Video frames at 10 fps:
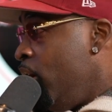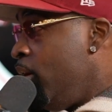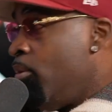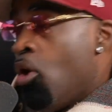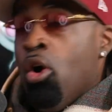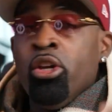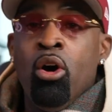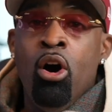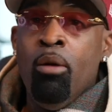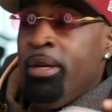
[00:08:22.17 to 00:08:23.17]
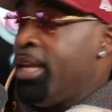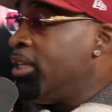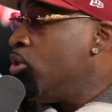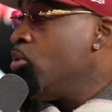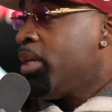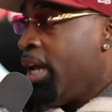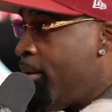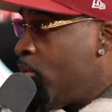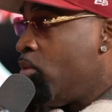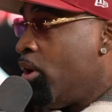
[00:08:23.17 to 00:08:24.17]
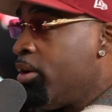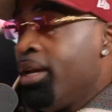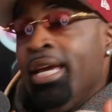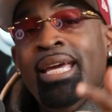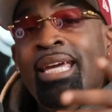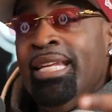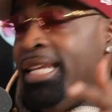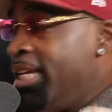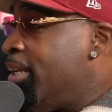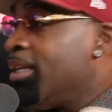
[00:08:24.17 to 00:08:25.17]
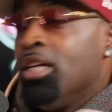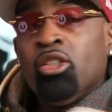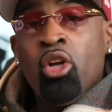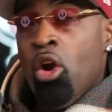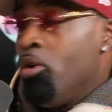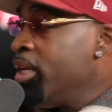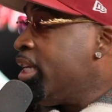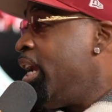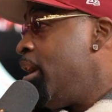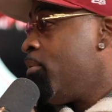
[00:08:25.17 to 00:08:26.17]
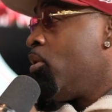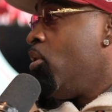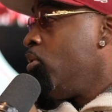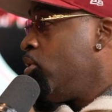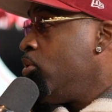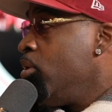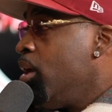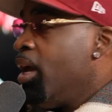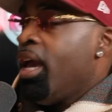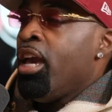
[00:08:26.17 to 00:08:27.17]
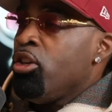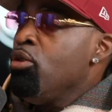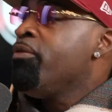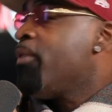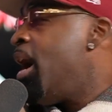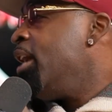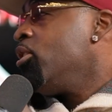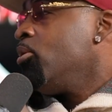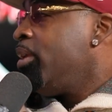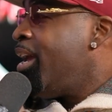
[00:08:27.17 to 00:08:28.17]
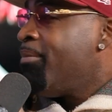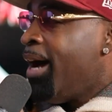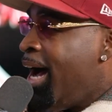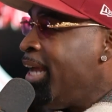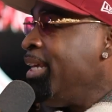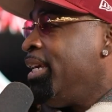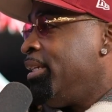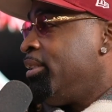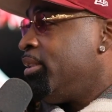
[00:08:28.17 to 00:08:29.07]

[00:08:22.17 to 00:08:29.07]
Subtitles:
up, or your homie that do camera work, he need to turn the camera on you and you find your damn audience.